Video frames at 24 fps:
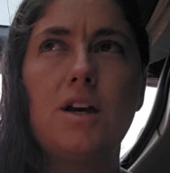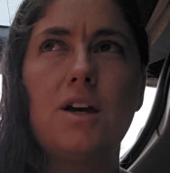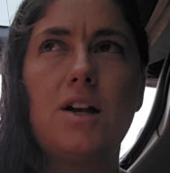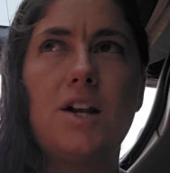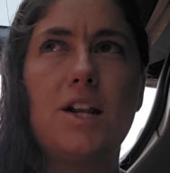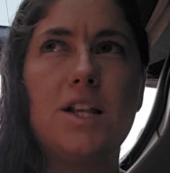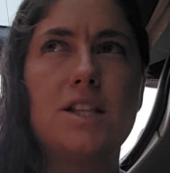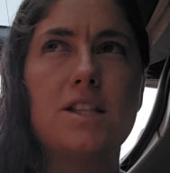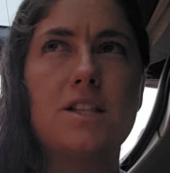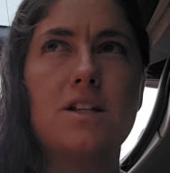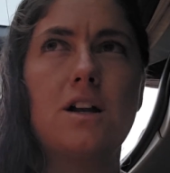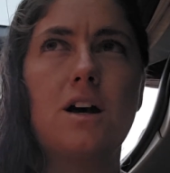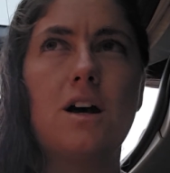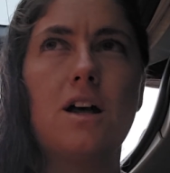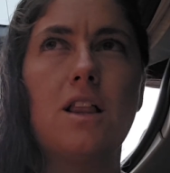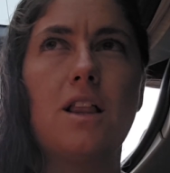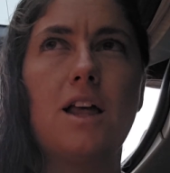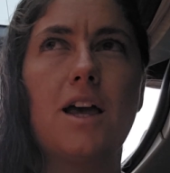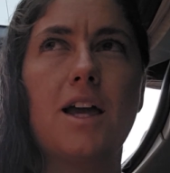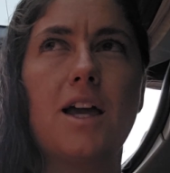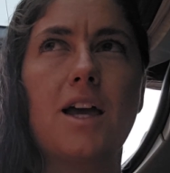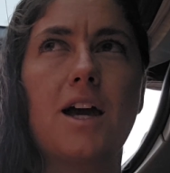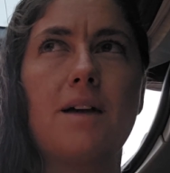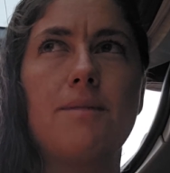And it's not
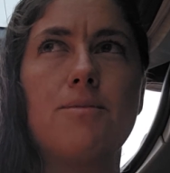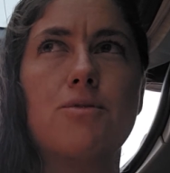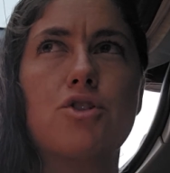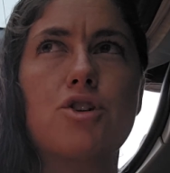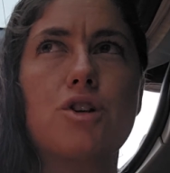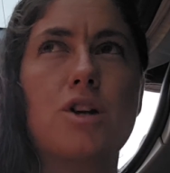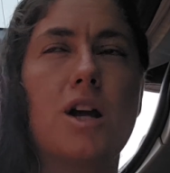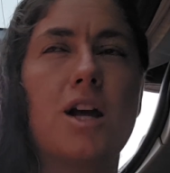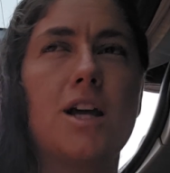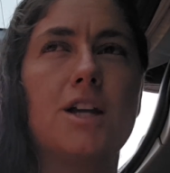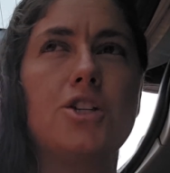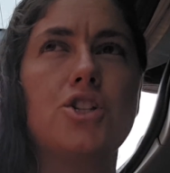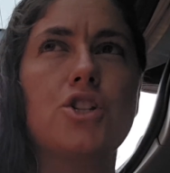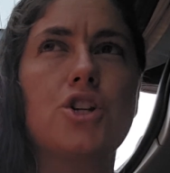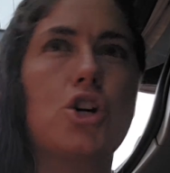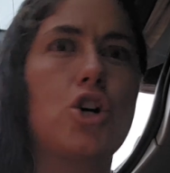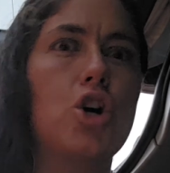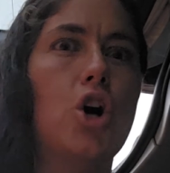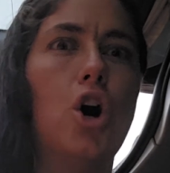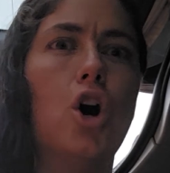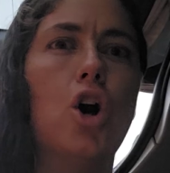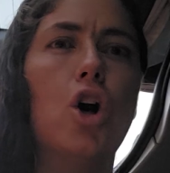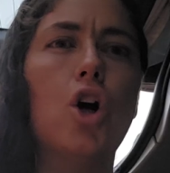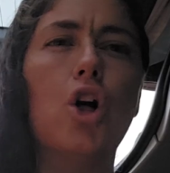like I'm trying to
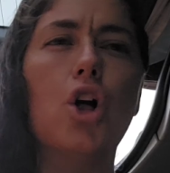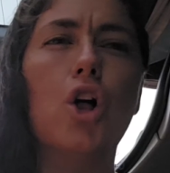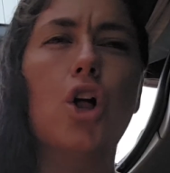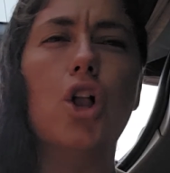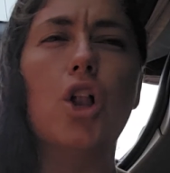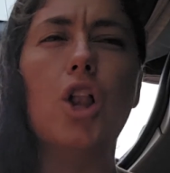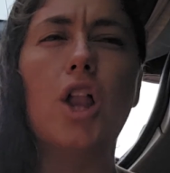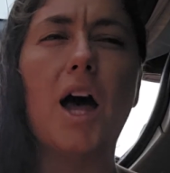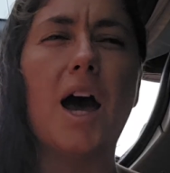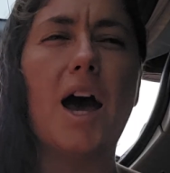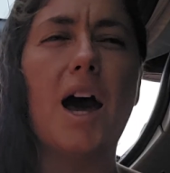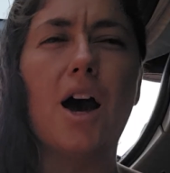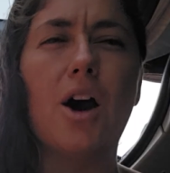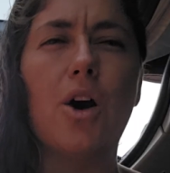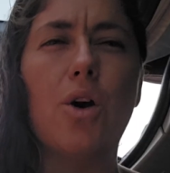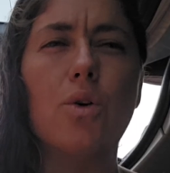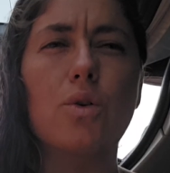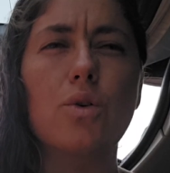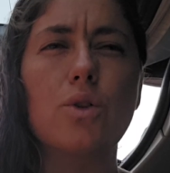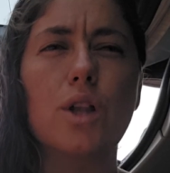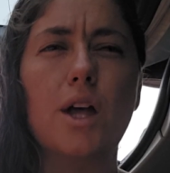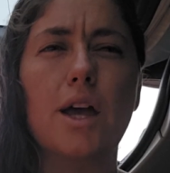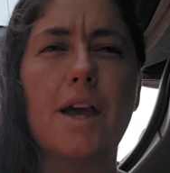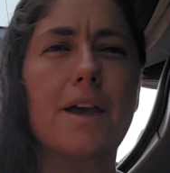call
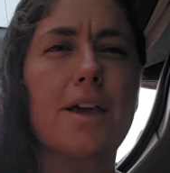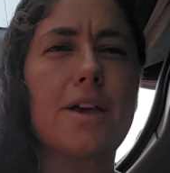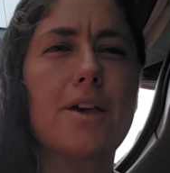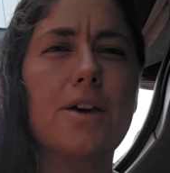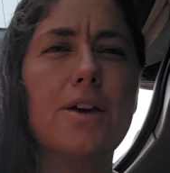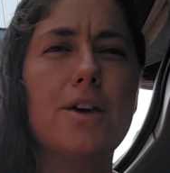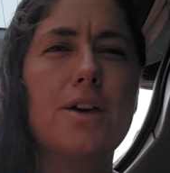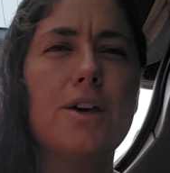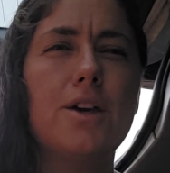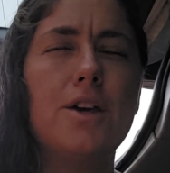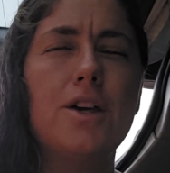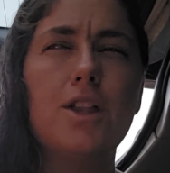out like